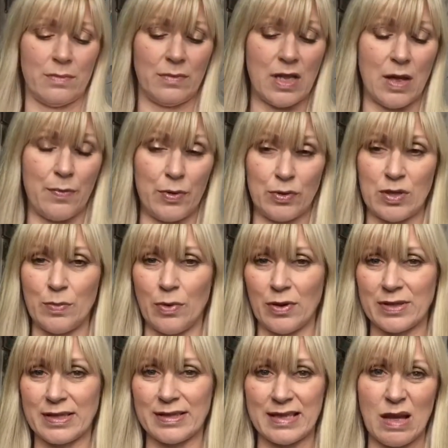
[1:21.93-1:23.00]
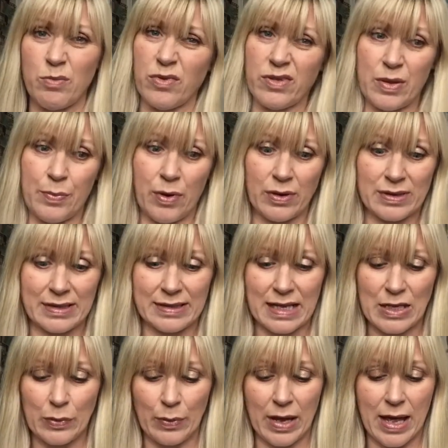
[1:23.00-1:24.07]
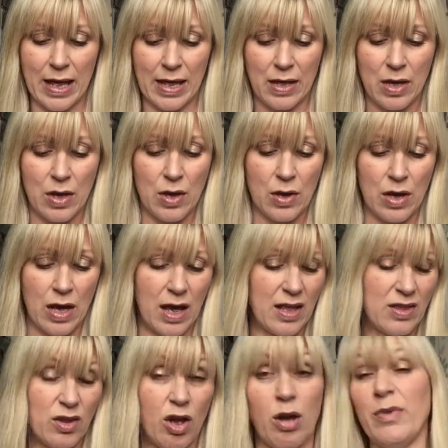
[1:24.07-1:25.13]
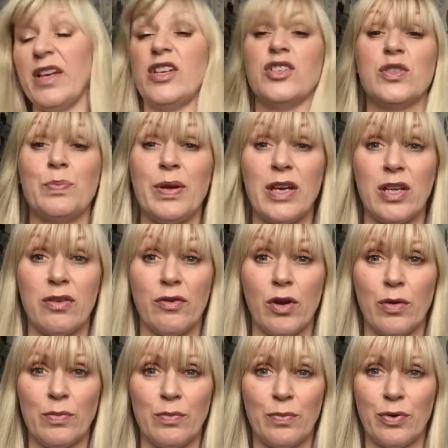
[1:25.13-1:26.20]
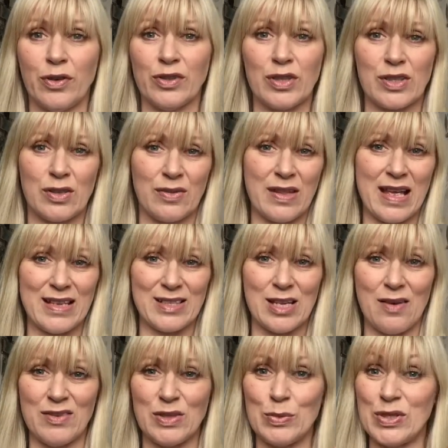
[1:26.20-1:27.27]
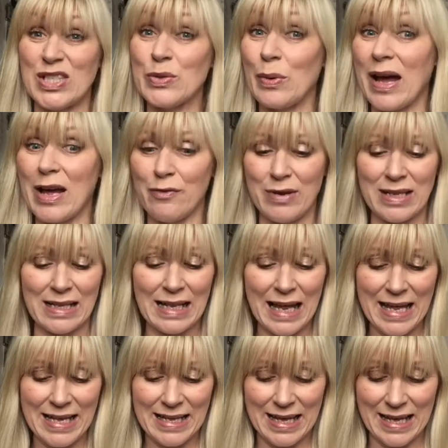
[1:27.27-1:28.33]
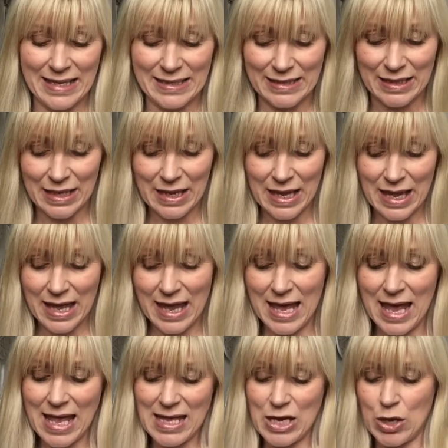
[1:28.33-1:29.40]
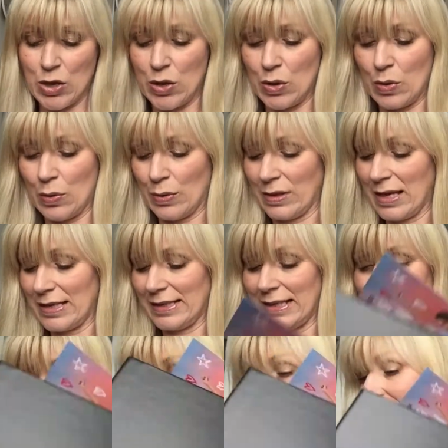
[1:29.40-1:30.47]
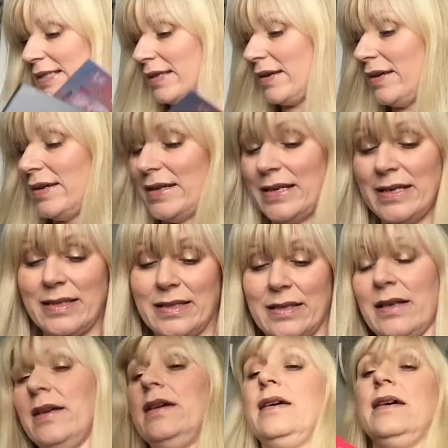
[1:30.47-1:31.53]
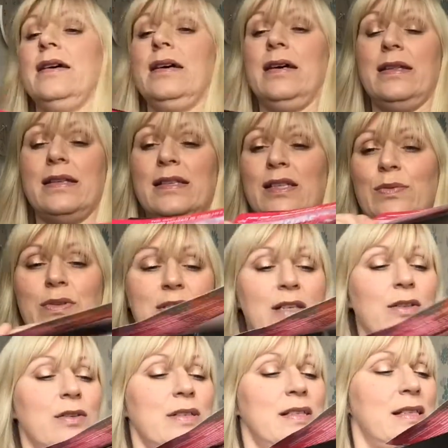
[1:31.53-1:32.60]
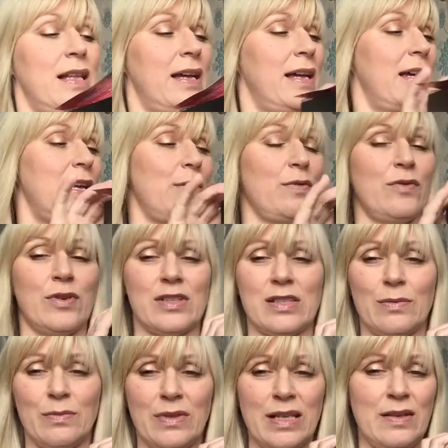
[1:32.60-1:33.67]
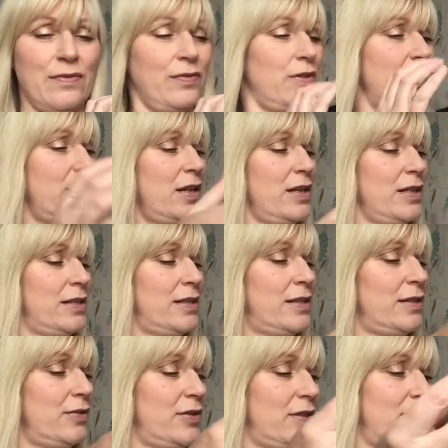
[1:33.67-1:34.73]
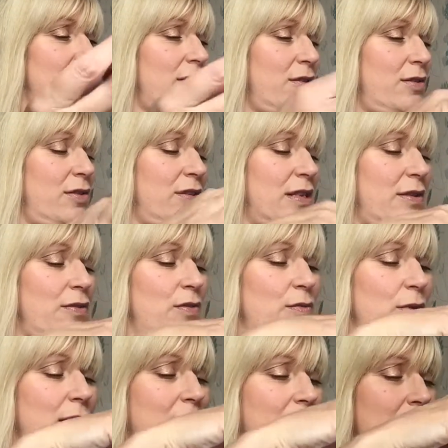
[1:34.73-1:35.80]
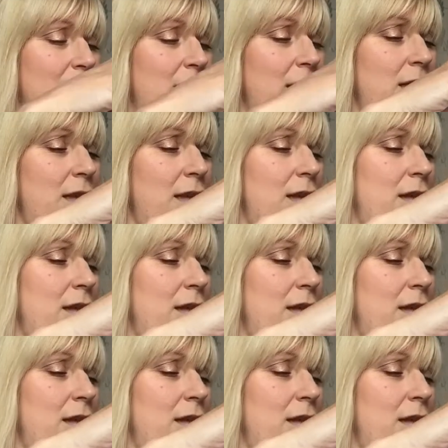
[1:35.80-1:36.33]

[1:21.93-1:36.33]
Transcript: beauty boxes, their monthly boxes anyway. And normally you can just pick your own products on their service, which is why I really like it. Anywho, let's get inside. And this is what it looks like. We've got some leaflets. I'll just take those out of the way.